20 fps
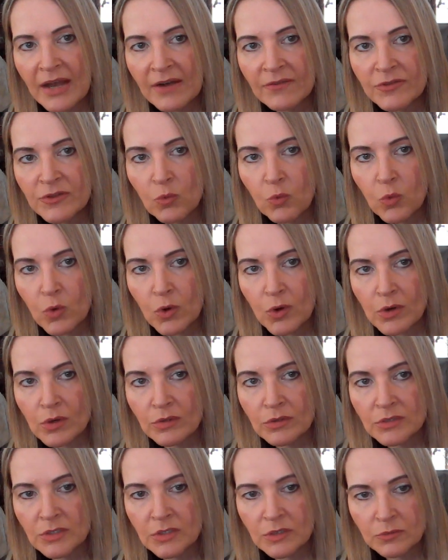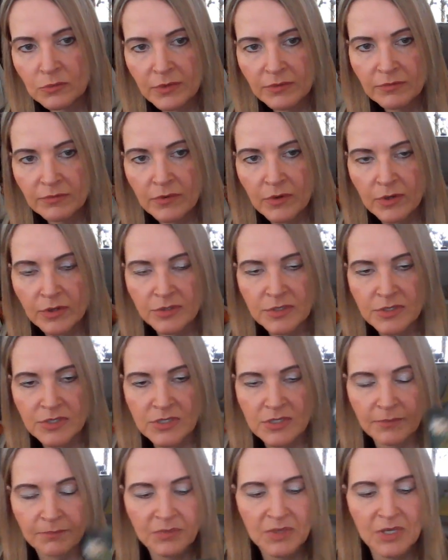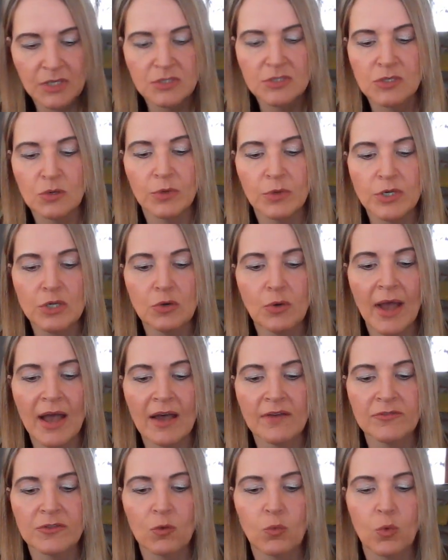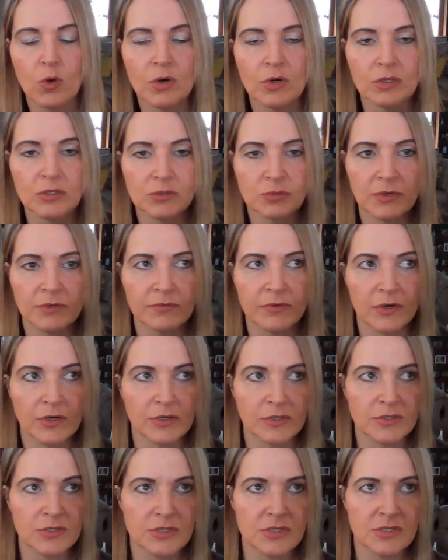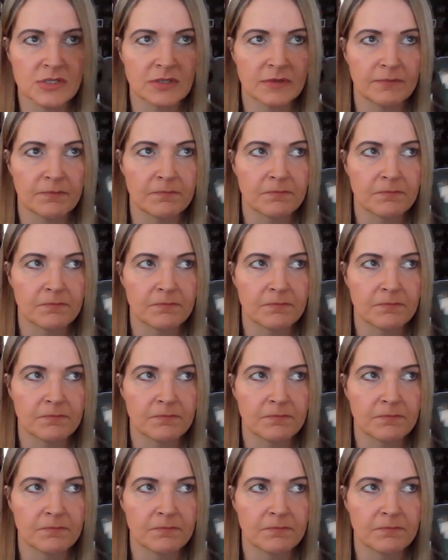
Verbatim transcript: have the world reversed. So when you have the world reversed,